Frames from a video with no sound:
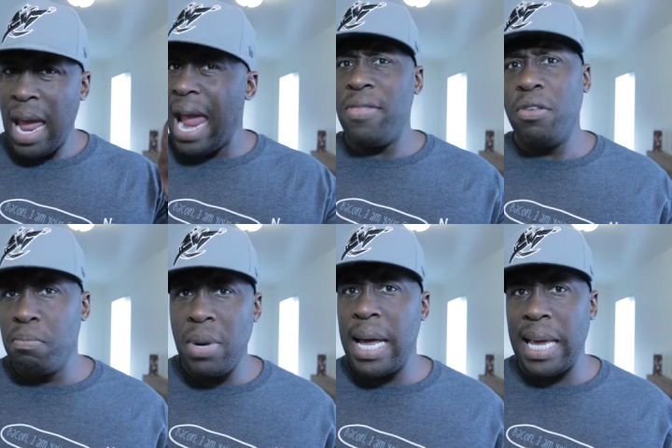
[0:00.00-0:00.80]
and the
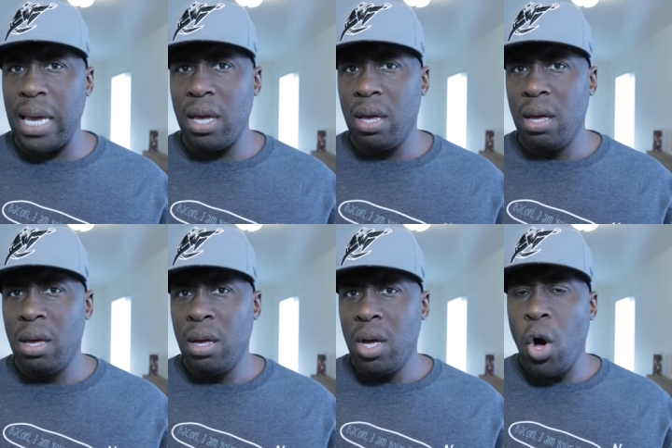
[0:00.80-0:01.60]
money.
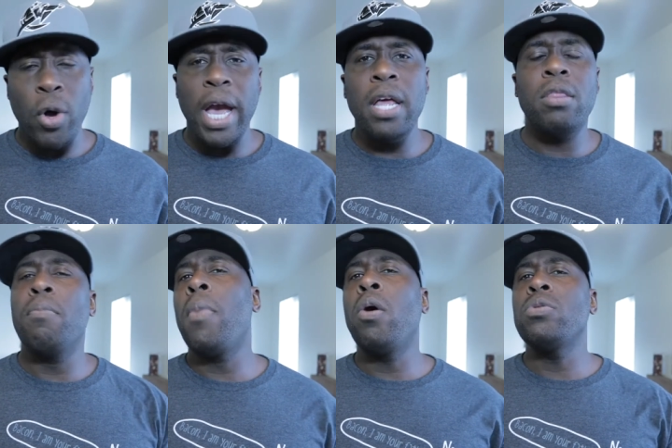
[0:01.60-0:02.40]
Okay, the
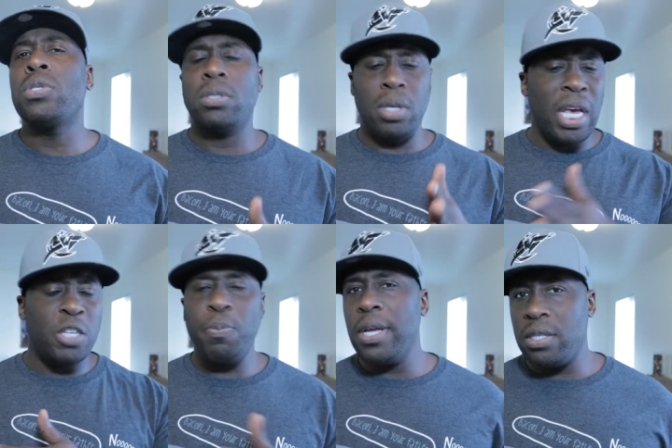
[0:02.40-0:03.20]
most
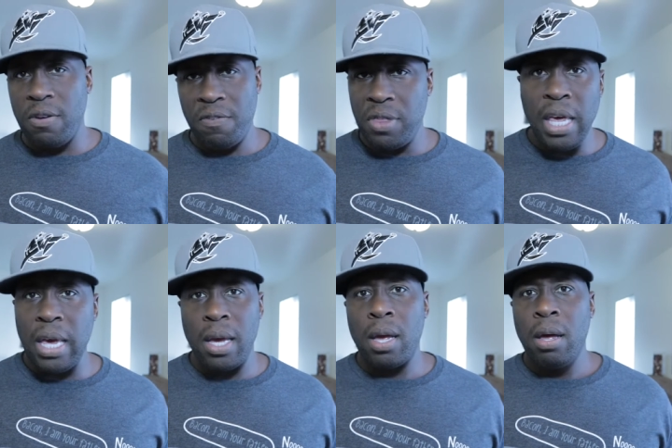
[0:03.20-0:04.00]
expensive
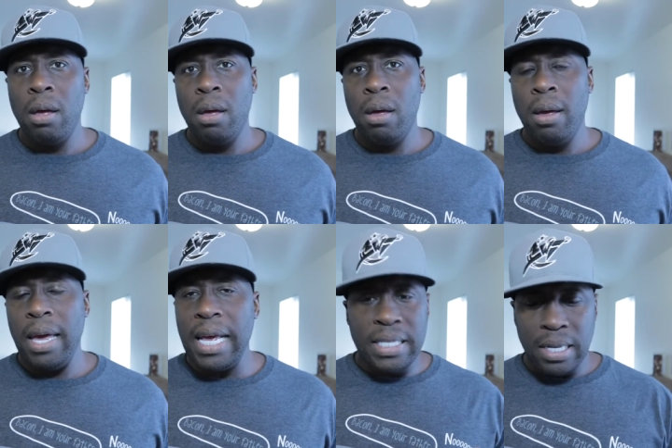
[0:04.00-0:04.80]
thing
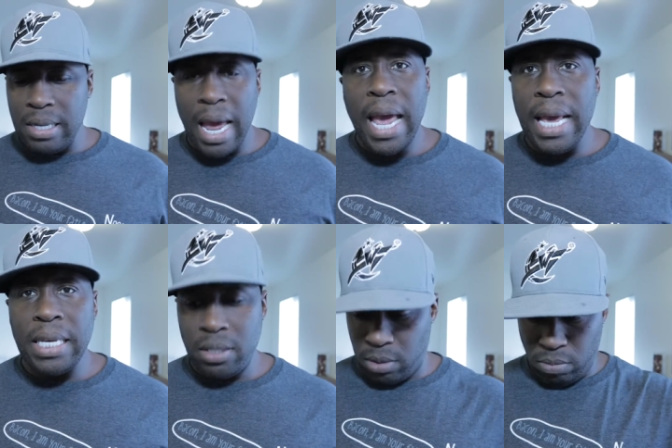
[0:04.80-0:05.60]
in
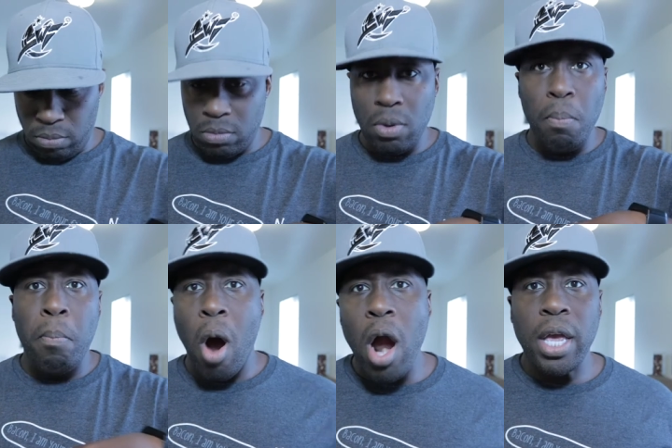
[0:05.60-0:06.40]
today's
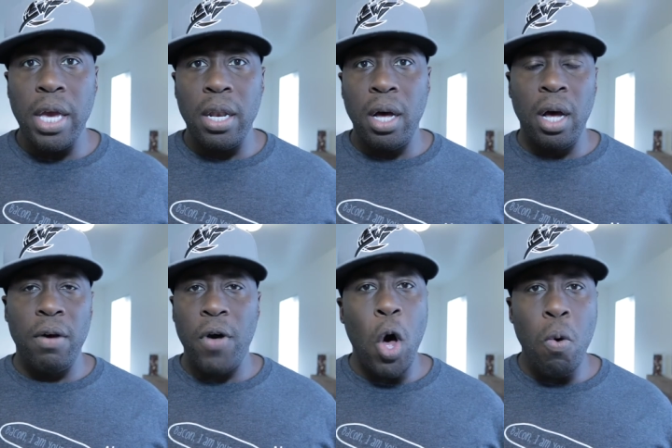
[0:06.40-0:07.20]
market
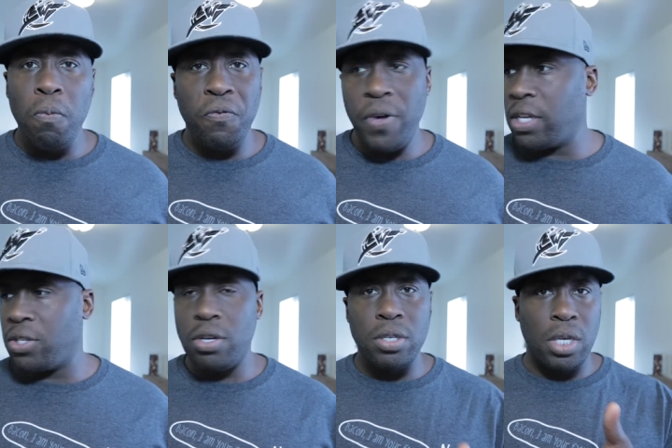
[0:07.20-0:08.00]
of home
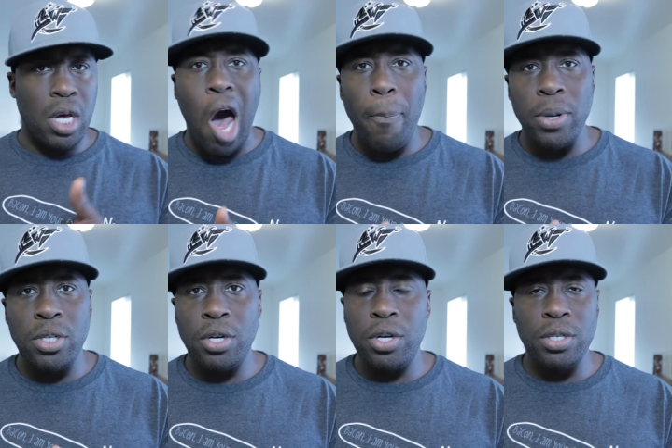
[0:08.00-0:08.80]
fixers and
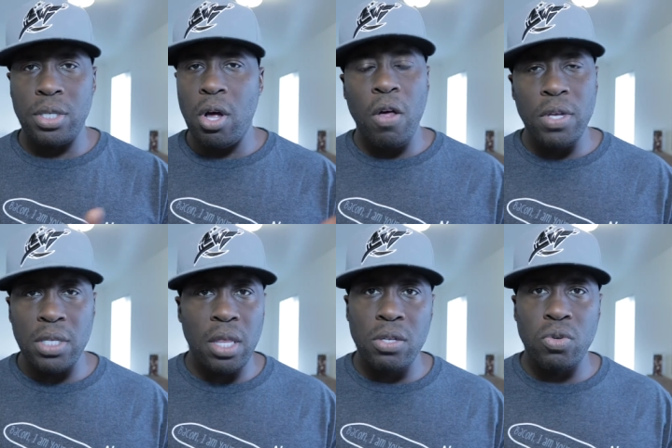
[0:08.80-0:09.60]
carpenters and all these
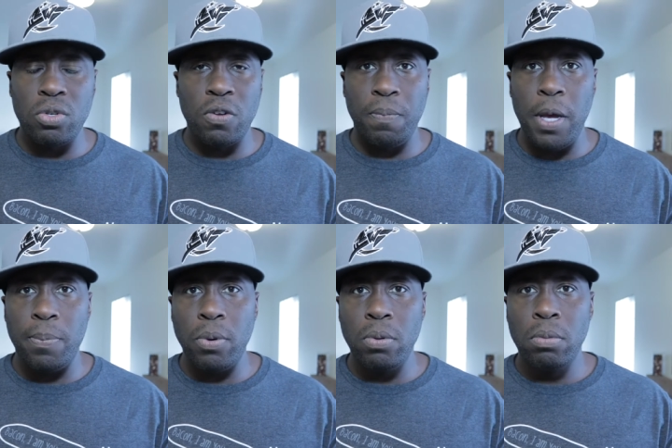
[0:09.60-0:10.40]
other sorts of
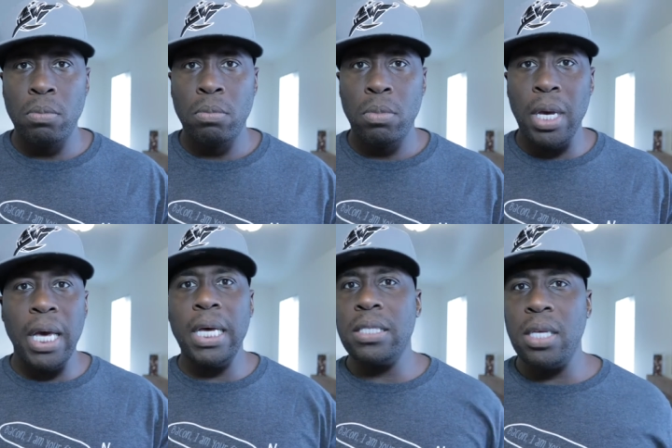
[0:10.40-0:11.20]
people
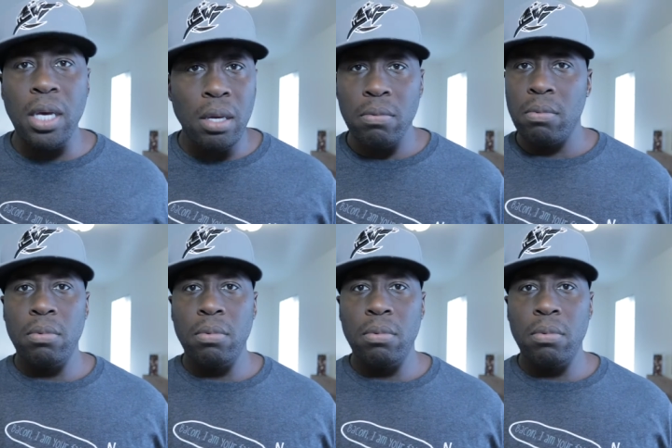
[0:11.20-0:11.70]
is the